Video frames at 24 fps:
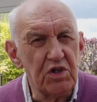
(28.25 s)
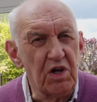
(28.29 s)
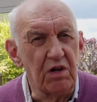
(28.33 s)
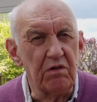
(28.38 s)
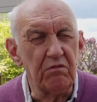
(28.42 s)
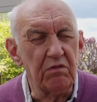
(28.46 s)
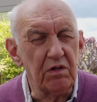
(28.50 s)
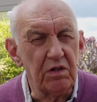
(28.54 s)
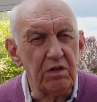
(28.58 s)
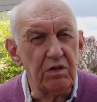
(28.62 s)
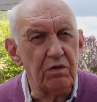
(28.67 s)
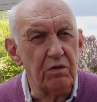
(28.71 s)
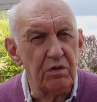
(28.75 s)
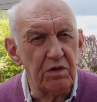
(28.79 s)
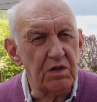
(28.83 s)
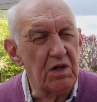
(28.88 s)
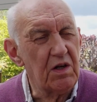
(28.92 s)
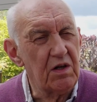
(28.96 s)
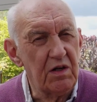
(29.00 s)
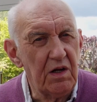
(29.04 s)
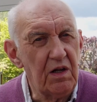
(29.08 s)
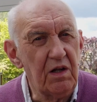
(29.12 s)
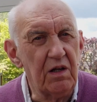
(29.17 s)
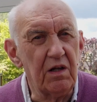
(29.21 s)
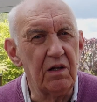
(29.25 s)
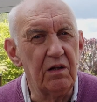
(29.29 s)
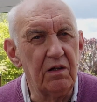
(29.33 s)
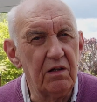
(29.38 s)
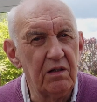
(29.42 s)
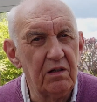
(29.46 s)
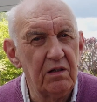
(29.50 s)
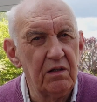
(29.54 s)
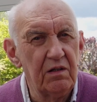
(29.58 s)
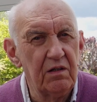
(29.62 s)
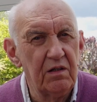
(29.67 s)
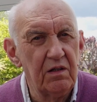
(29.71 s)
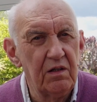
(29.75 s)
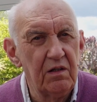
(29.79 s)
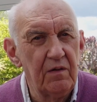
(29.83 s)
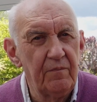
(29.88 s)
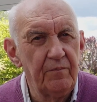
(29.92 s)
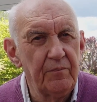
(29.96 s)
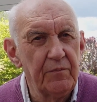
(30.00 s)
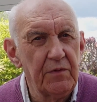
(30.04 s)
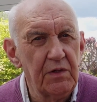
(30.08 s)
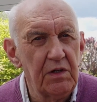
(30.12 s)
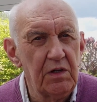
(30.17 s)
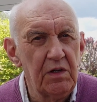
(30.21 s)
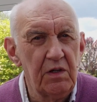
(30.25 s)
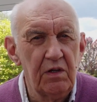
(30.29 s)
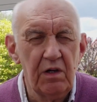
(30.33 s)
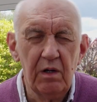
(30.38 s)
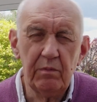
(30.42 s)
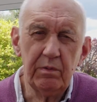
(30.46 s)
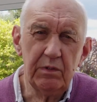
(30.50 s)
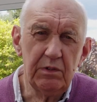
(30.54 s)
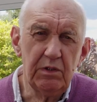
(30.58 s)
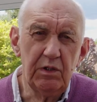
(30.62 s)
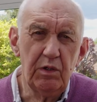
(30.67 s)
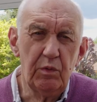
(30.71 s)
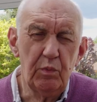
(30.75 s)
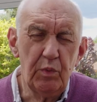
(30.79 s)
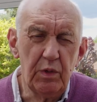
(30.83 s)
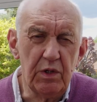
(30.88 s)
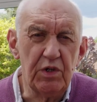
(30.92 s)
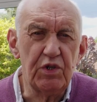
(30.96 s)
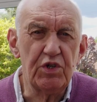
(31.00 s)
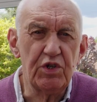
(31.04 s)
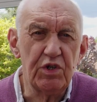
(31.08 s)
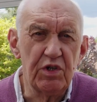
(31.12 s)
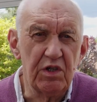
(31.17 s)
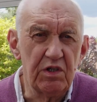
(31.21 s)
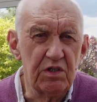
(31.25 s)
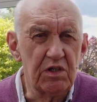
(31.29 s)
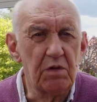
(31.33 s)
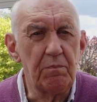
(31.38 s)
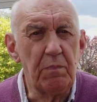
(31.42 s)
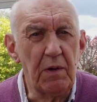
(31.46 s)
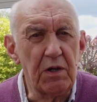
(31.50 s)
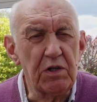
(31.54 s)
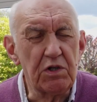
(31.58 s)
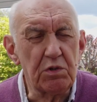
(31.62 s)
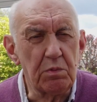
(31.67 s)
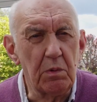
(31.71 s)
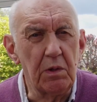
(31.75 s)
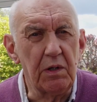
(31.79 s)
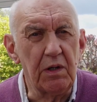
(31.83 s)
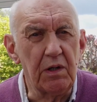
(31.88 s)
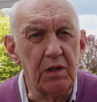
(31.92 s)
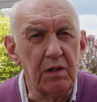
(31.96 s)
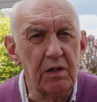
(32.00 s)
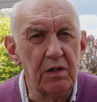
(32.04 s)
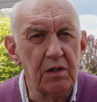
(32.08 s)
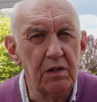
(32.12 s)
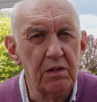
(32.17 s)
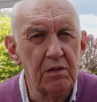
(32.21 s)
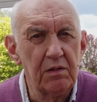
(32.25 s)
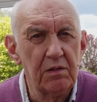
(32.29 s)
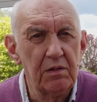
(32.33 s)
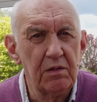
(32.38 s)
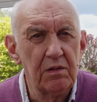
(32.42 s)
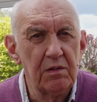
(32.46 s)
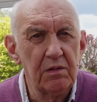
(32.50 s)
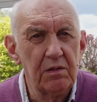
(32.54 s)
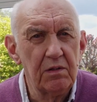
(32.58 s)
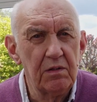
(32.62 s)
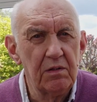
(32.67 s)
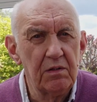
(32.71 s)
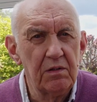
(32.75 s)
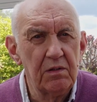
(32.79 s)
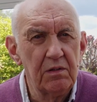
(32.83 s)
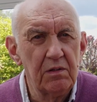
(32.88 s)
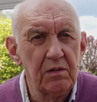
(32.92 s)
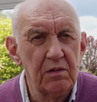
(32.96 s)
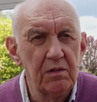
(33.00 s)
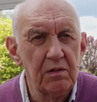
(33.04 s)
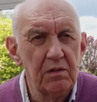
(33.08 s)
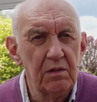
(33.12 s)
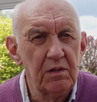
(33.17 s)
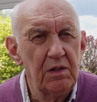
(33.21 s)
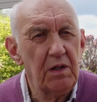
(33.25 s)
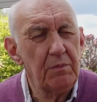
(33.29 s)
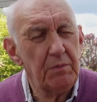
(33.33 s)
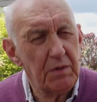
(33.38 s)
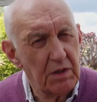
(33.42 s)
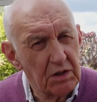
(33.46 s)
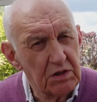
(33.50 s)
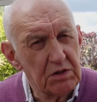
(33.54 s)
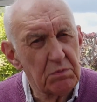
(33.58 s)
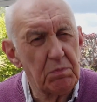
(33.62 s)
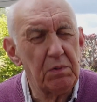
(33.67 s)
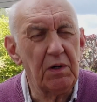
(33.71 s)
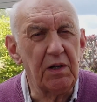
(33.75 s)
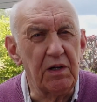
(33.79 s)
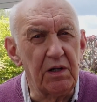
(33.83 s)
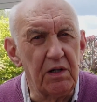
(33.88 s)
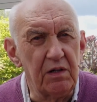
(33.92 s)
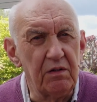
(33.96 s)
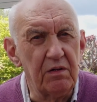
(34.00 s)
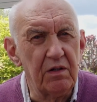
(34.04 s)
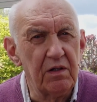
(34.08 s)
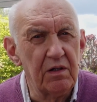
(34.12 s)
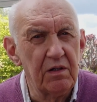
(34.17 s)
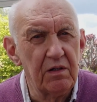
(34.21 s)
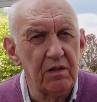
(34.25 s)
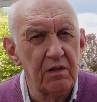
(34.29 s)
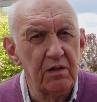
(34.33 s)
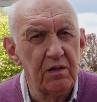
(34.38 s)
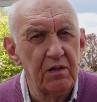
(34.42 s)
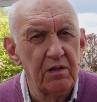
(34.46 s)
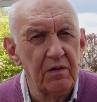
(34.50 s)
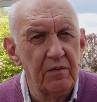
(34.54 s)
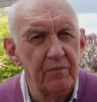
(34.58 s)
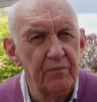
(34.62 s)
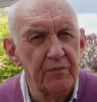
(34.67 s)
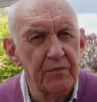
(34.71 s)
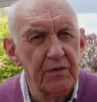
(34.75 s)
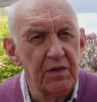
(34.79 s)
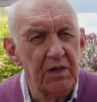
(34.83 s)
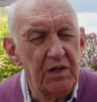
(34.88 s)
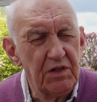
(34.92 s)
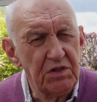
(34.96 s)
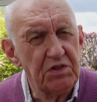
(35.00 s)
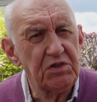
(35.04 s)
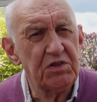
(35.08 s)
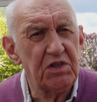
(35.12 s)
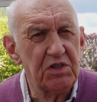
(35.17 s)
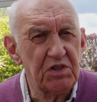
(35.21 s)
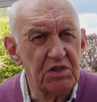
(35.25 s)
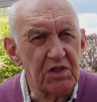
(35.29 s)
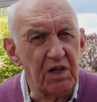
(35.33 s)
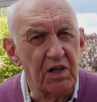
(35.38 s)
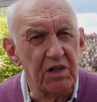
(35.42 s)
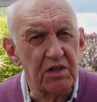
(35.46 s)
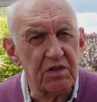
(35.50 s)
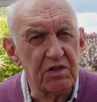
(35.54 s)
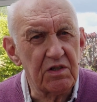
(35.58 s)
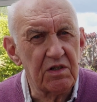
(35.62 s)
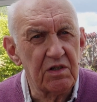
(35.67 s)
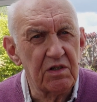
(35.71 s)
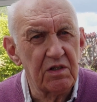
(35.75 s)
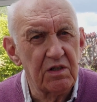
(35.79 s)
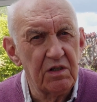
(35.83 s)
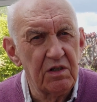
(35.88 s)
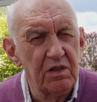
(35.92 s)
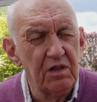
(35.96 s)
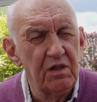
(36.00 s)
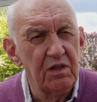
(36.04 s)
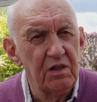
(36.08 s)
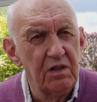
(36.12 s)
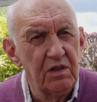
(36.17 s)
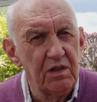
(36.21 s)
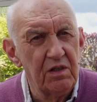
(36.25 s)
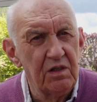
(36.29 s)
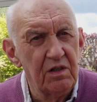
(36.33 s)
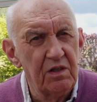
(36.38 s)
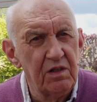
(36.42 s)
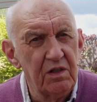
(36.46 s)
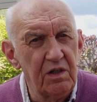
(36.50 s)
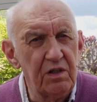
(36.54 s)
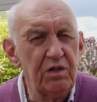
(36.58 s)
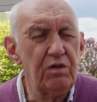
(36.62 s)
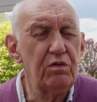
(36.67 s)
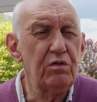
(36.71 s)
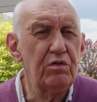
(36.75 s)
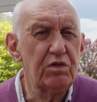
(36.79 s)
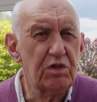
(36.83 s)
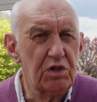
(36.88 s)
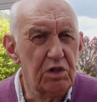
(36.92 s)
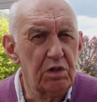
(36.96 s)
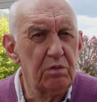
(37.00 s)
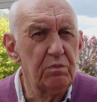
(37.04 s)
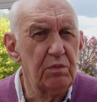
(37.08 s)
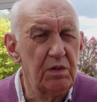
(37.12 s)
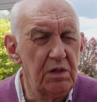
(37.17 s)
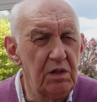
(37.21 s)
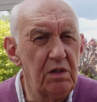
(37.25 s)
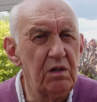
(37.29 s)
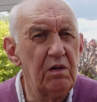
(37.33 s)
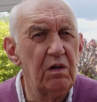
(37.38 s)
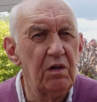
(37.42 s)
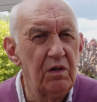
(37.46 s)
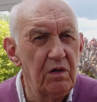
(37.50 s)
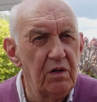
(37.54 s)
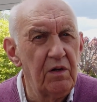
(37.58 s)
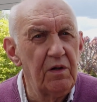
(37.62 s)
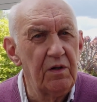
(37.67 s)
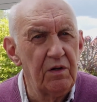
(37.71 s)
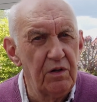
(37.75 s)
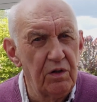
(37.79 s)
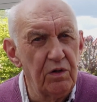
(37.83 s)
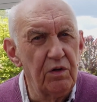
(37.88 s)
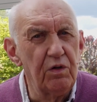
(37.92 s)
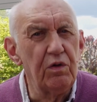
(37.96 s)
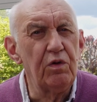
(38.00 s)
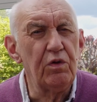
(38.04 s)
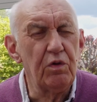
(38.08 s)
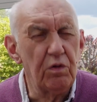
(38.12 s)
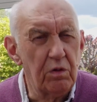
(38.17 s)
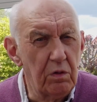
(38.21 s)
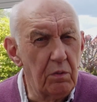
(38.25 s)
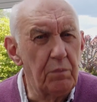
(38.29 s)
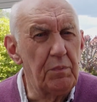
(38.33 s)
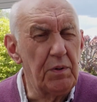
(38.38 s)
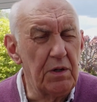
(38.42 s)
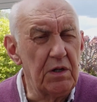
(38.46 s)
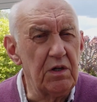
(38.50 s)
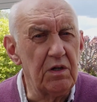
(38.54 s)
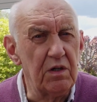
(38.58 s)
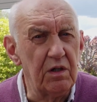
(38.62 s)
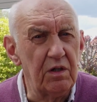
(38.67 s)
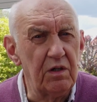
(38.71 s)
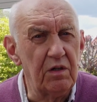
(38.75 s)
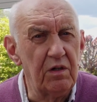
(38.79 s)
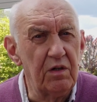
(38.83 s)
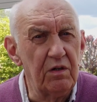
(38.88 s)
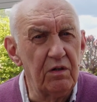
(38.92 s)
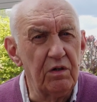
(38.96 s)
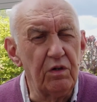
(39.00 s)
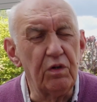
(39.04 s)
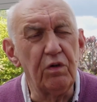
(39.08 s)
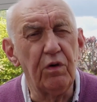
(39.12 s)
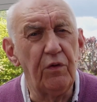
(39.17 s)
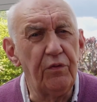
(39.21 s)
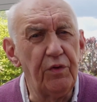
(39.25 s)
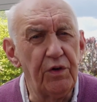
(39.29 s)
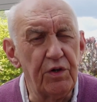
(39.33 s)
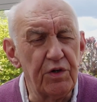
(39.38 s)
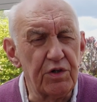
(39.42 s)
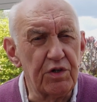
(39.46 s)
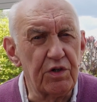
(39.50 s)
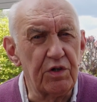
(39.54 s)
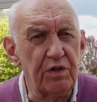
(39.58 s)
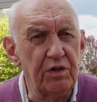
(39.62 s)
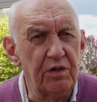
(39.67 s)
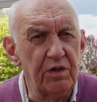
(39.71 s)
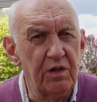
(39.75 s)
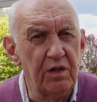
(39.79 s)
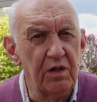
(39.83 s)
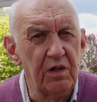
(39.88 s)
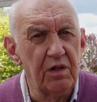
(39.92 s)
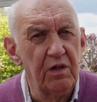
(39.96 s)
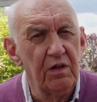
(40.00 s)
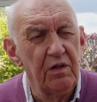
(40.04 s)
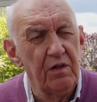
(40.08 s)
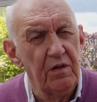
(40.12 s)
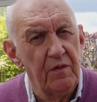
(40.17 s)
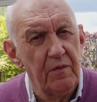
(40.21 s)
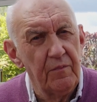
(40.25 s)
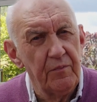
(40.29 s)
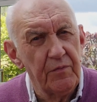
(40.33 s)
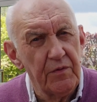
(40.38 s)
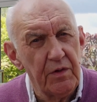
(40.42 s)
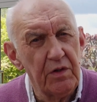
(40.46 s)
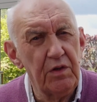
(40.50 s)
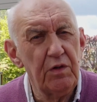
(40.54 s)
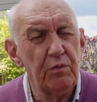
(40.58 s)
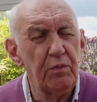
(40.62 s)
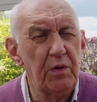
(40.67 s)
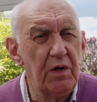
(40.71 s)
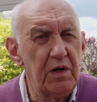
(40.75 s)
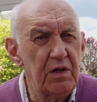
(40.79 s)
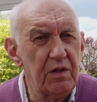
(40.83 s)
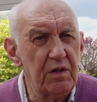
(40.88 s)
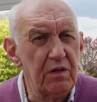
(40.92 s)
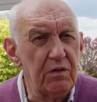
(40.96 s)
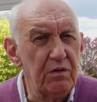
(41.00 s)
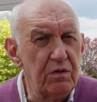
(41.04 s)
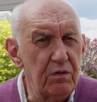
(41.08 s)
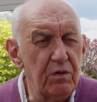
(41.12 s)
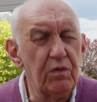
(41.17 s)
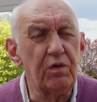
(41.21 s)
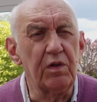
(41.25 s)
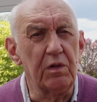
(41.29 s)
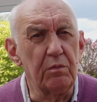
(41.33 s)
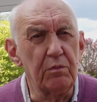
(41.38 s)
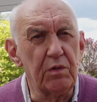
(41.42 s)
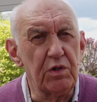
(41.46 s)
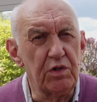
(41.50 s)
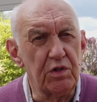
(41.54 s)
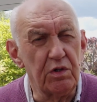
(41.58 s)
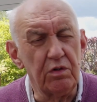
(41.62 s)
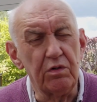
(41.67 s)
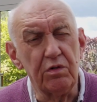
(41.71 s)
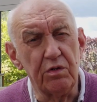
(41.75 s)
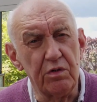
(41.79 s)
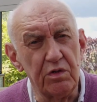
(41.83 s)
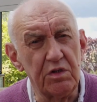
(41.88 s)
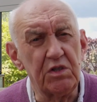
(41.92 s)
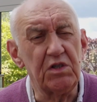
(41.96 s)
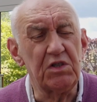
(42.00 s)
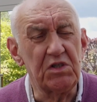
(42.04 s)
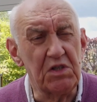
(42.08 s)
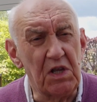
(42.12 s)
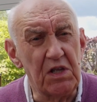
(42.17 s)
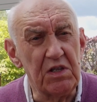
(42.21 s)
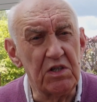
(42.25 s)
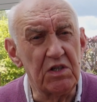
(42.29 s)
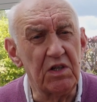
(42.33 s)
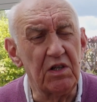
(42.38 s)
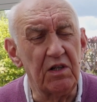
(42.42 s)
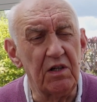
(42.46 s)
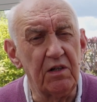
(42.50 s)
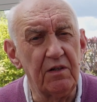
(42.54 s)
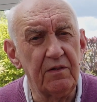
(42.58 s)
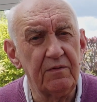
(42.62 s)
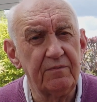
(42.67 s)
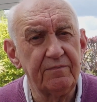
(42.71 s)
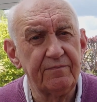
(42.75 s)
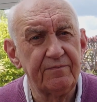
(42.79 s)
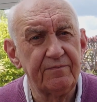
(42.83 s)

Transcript: generally use it now. I wonder which is the best way. Let me explain. Let's discuss. And you tell me your opinion, your version, and the way that you think we should use this antenna.